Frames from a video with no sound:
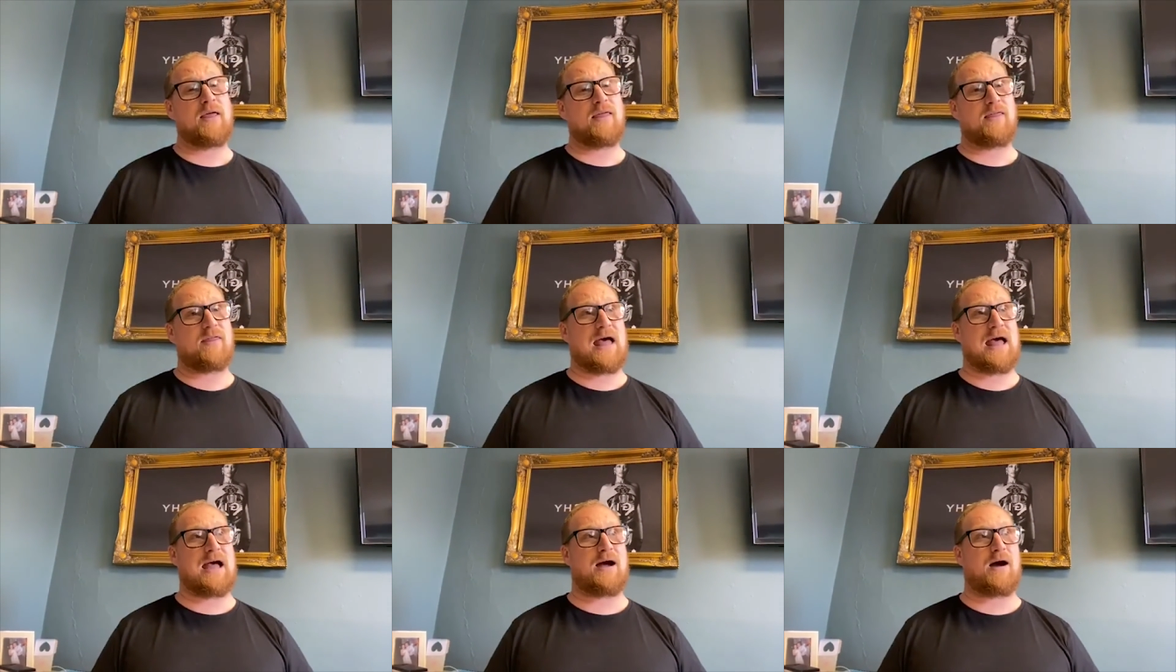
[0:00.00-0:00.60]

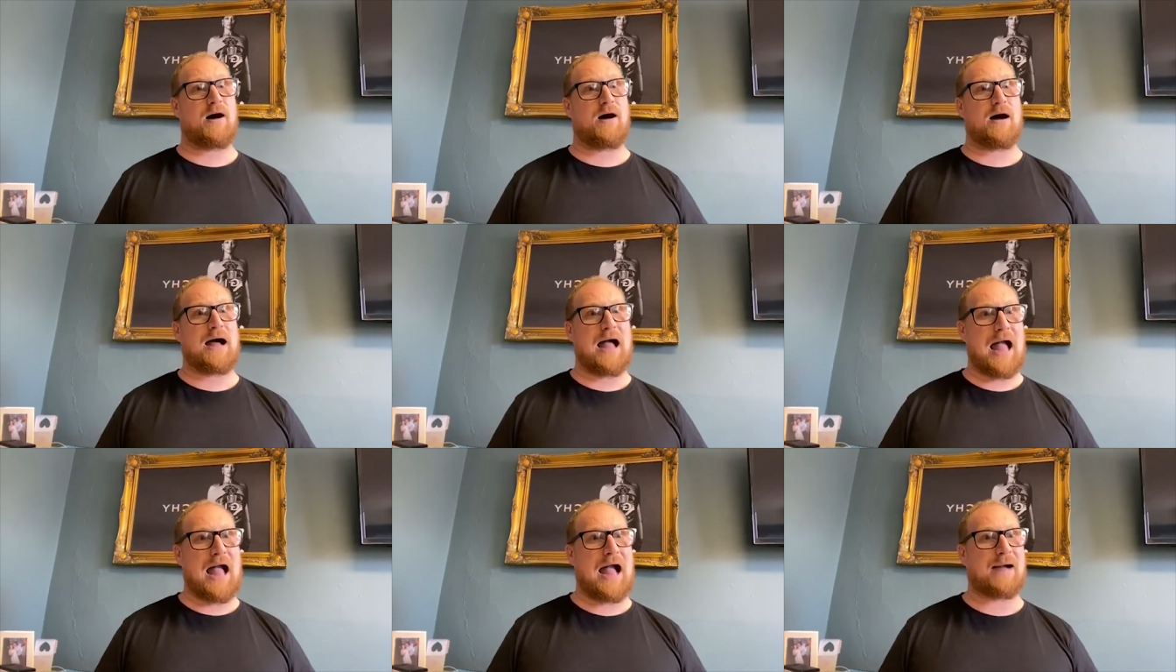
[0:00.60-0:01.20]
that
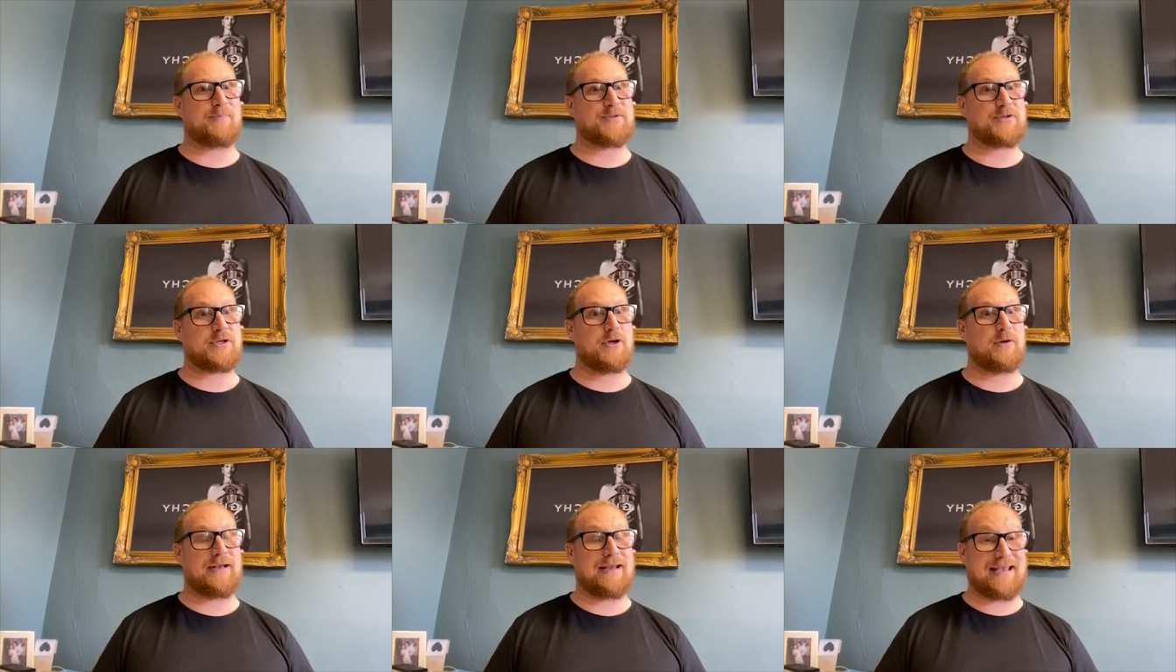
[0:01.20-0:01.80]
are
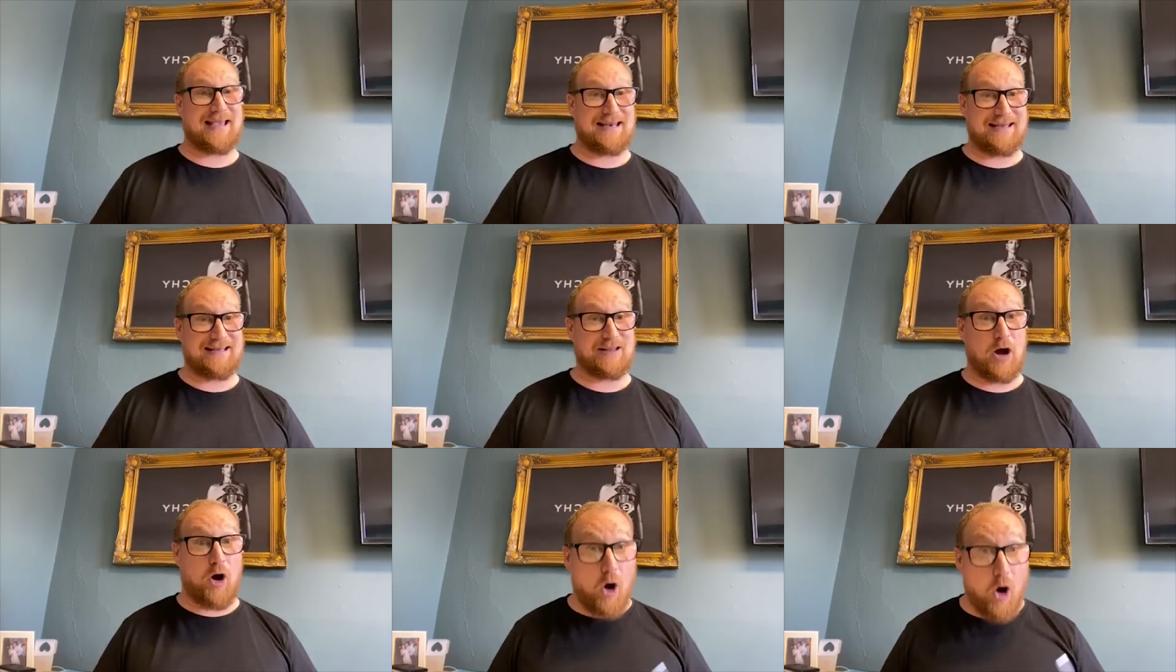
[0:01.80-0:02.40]
absolutely killing
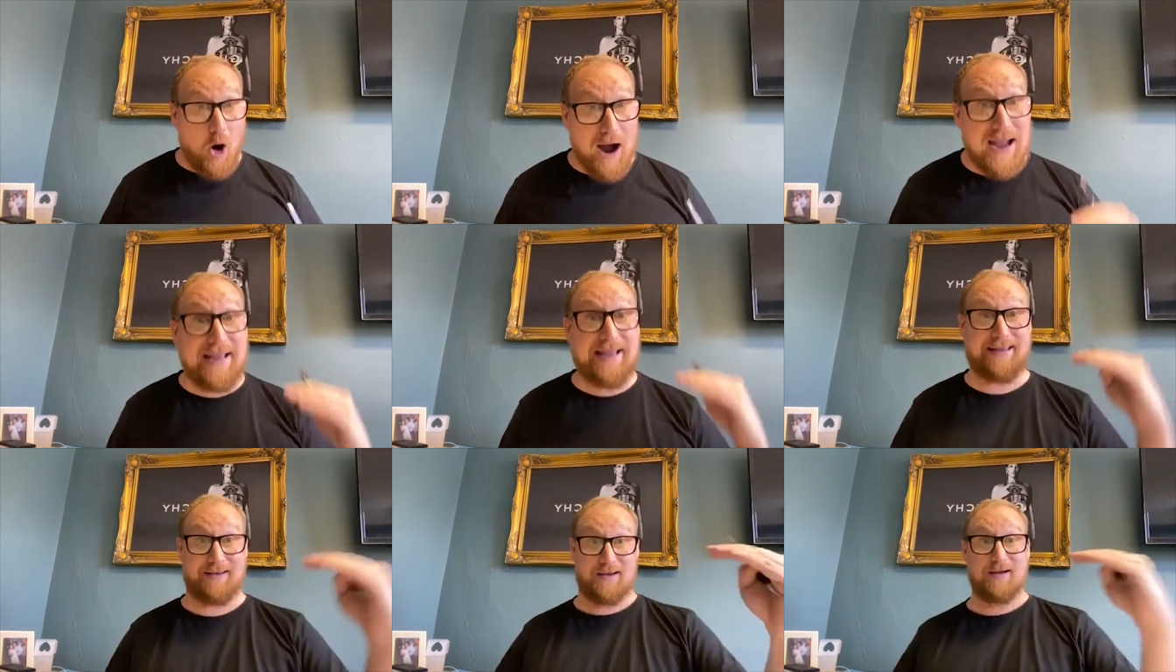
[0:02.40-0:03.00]
that
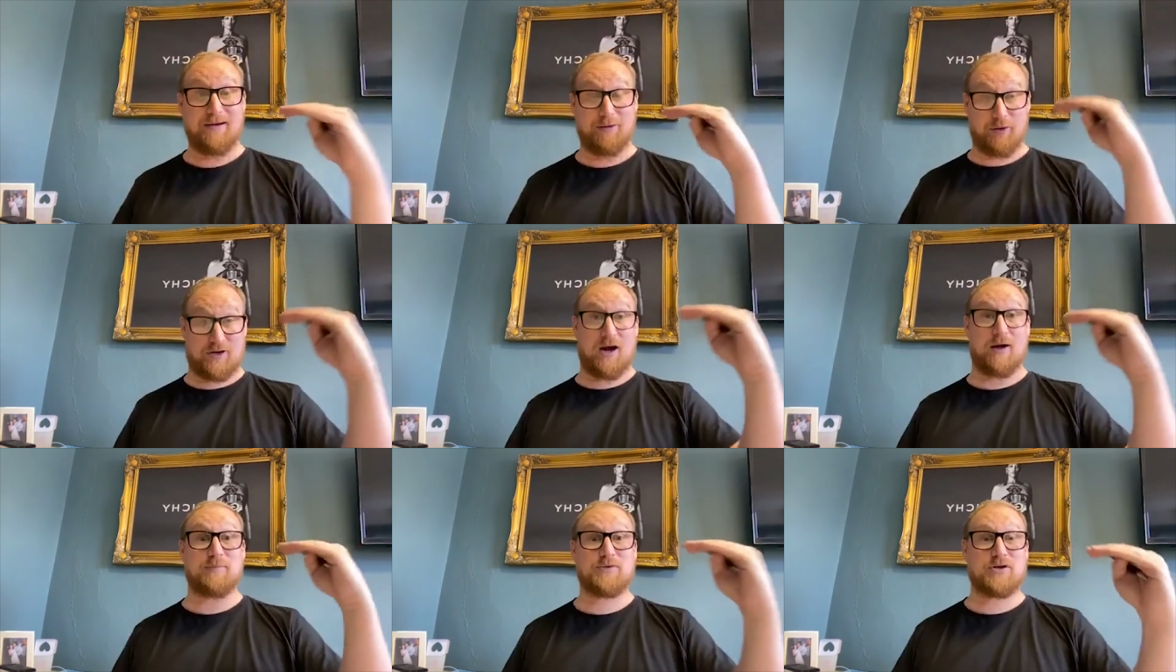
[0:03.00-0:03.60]
I look
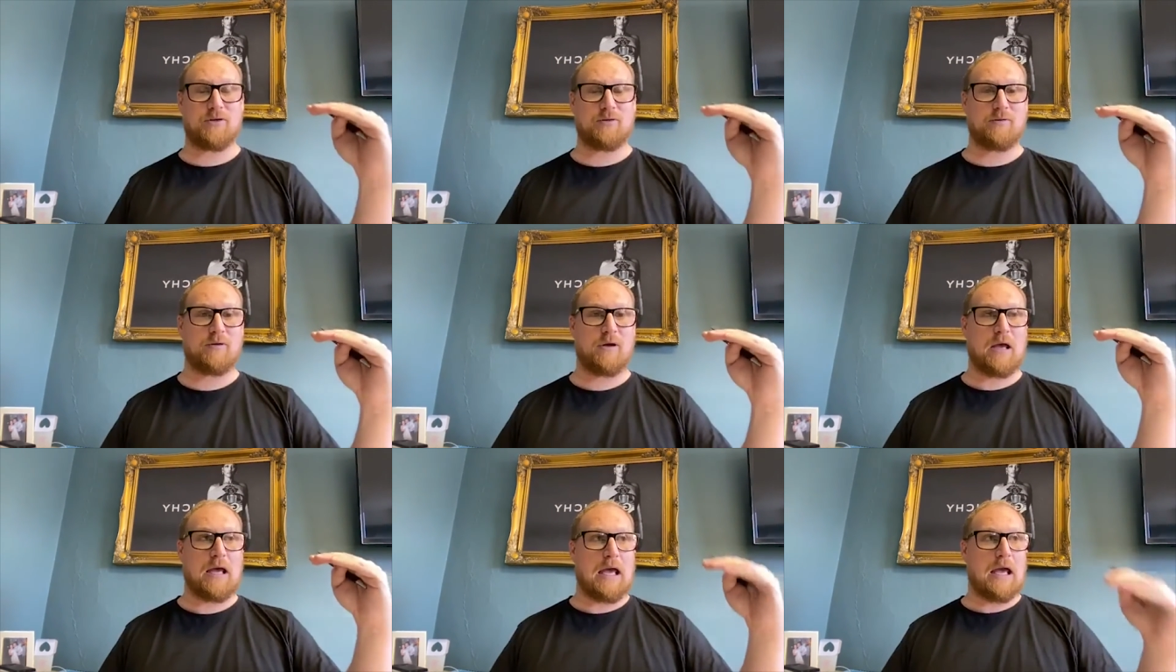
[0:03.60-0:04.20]
up to.
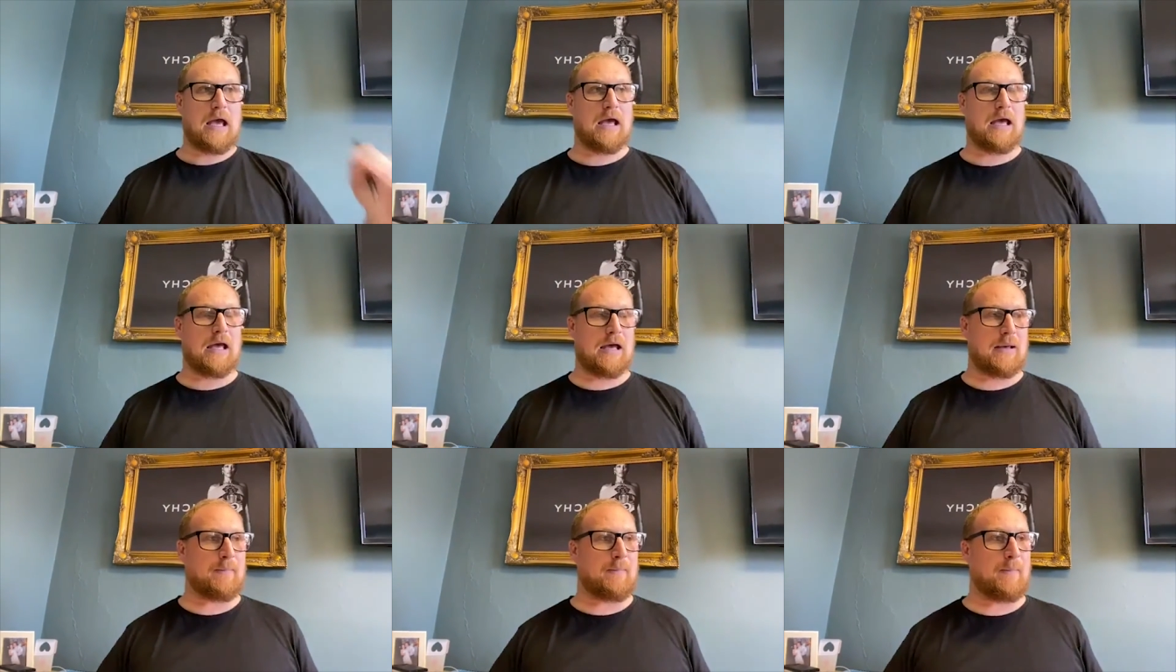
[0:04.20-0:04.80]

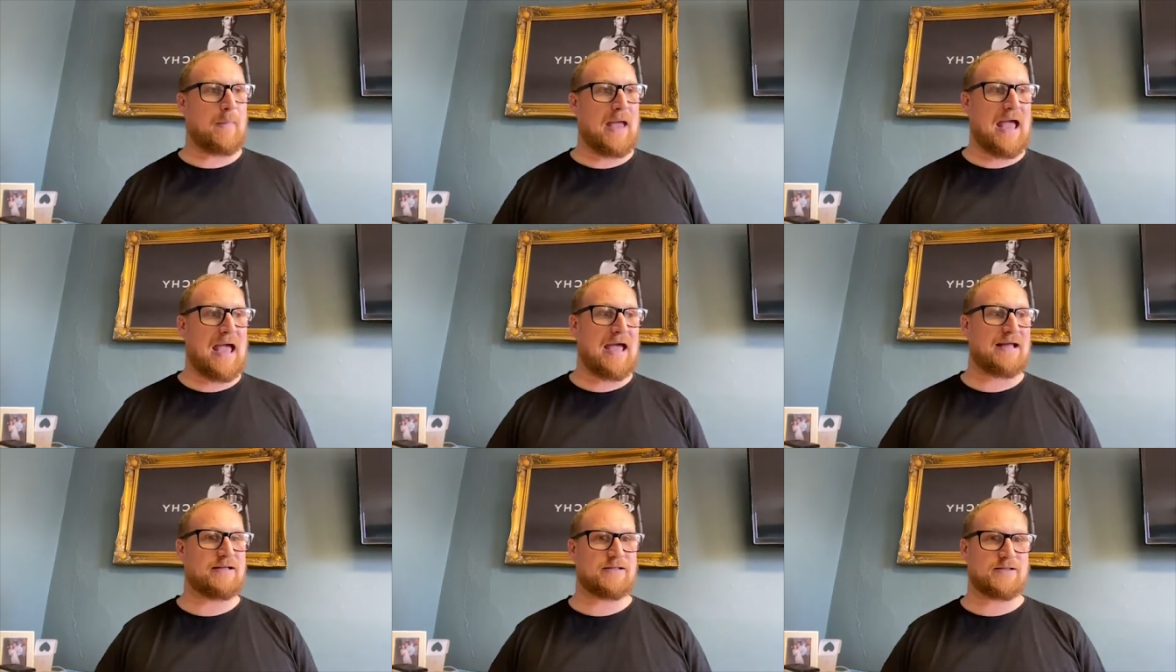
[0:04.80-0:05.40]

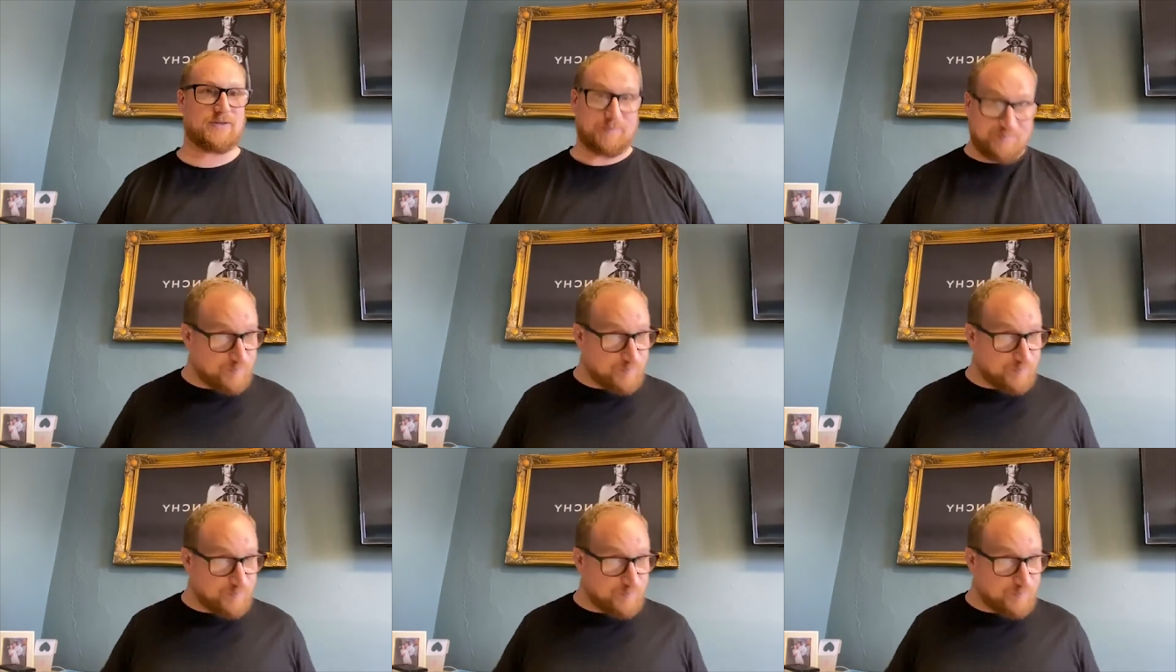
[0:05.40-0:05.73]
And